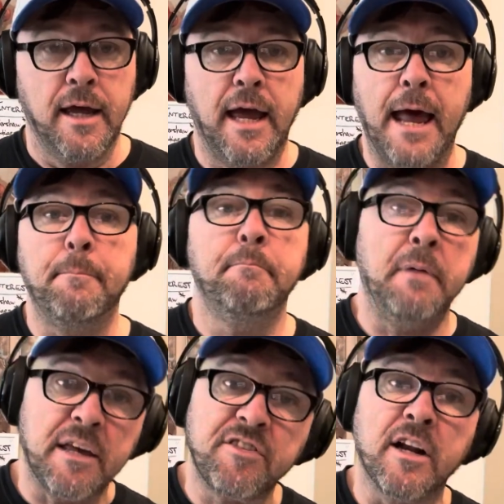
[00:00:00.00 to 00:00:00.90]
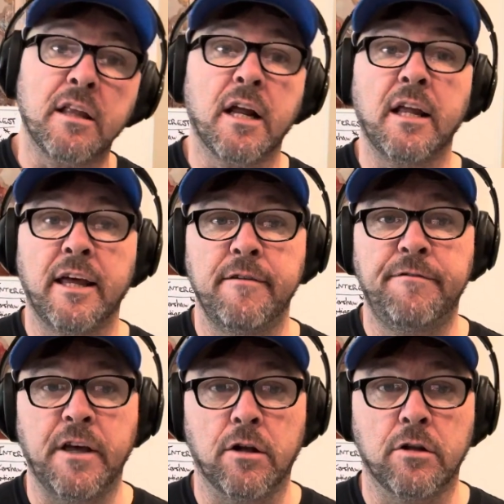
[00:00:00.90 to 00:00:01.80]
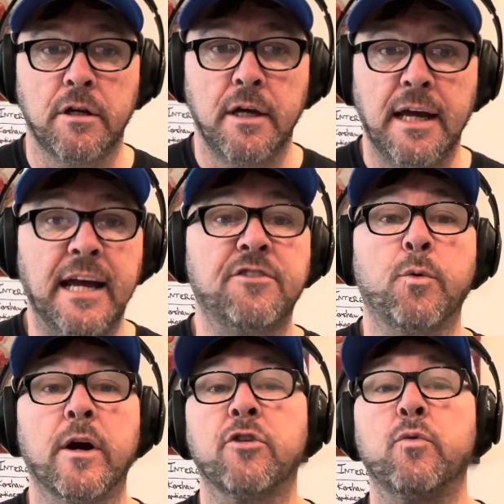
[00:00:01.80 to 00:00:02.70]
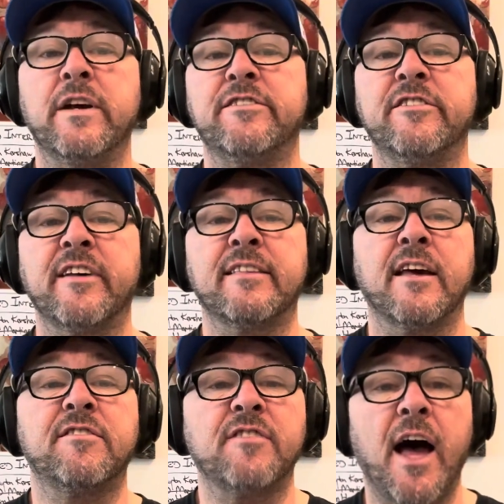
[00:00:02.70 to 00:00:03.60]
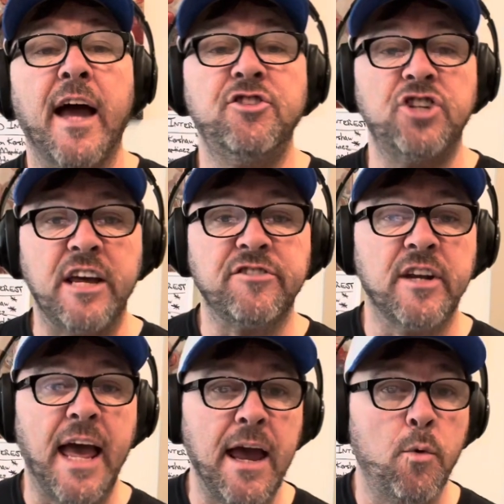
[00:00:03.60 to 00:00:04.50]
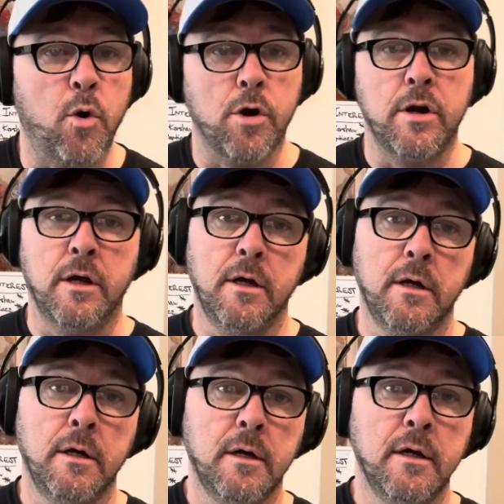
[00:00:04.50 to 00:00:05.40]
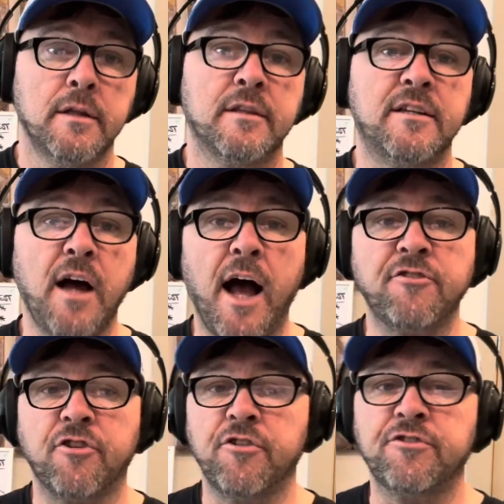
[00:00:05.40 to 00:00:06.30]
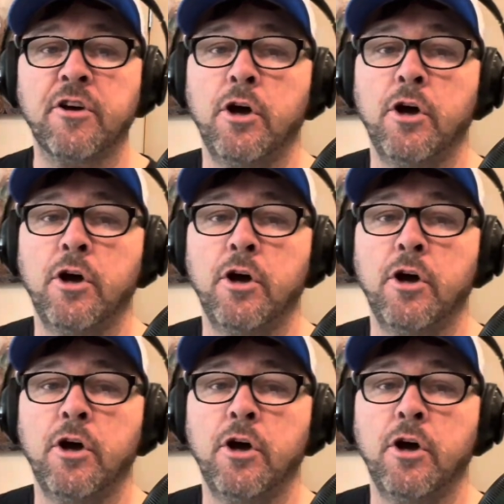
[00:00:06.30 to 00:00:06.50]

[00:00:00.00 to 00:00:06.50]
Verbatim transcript: and mix in a little infield. It's one of the reasons that they signed Jason Heyward. The Dodgers,